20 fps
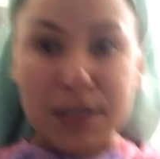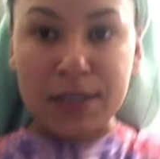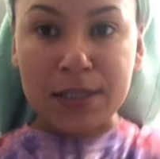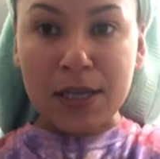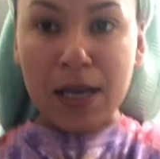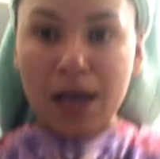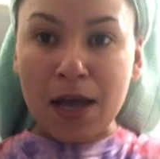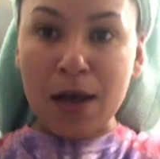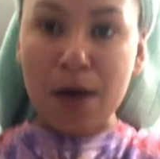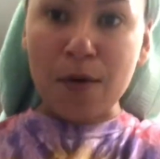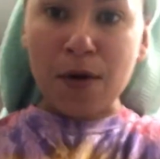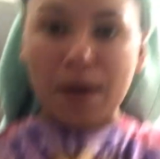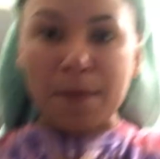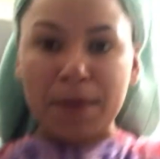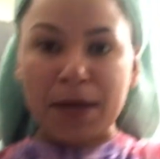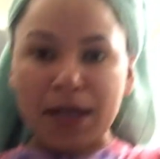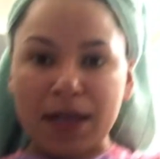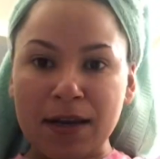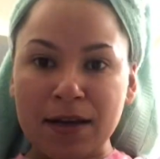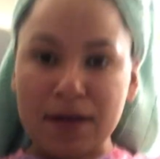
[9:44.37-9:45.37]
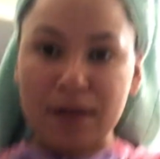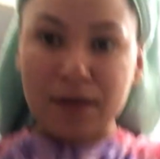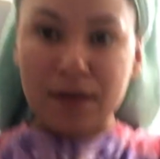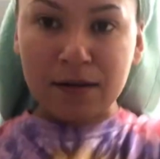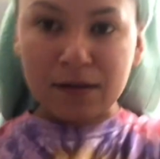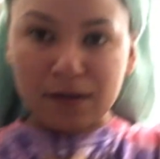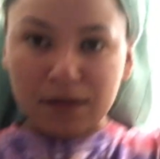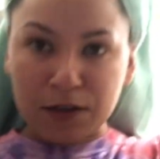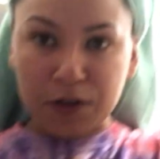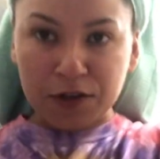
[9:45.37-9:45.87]
So I'm in,
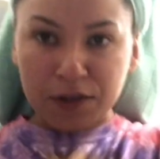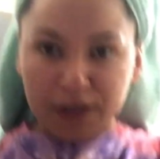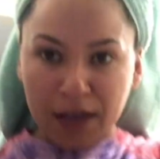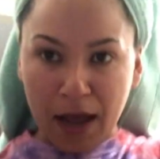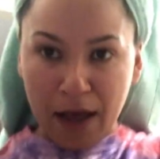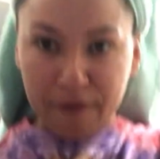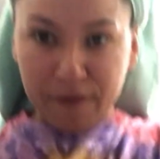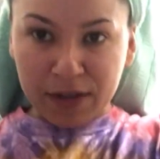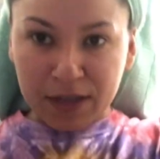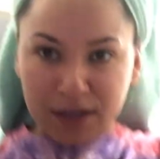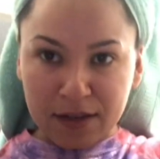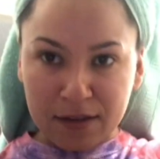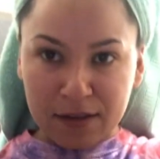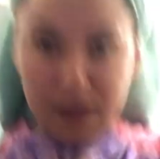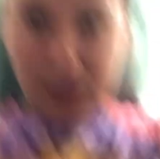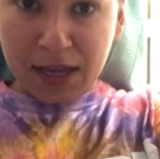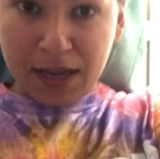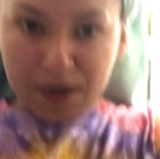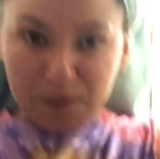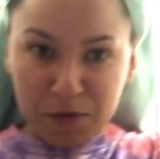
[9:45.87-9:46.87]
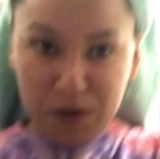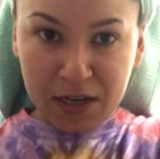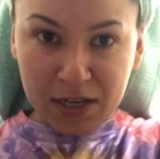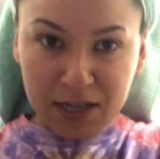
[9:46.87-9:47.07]
literally have it, the camera